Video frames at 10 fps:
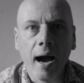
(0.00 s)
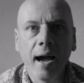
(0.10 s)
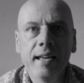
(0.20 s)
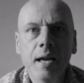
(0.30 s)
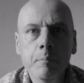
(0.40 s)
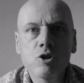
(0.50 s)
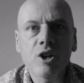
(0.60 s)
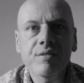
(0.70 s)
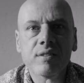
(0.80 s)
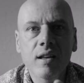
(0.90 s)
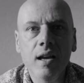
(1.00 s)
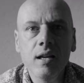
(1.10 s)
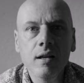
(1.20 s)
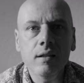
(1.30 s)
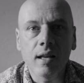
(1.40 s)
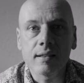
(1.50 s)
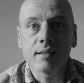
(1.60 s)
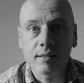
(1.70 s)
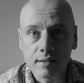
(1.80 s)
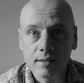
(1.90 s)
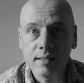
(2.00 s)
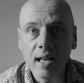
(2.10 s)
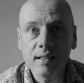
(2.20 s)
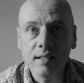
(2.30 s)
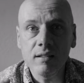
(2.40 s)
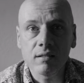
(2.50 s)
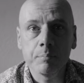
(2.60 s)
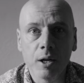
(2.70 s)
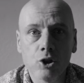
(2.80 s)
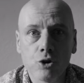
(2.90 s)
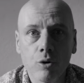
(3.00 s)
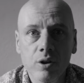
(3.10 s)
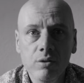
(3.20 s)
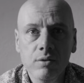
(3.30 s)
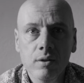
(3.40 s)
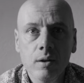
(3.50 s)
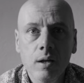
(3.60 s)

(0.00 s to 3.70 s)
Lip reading: I am just saying that is my choice.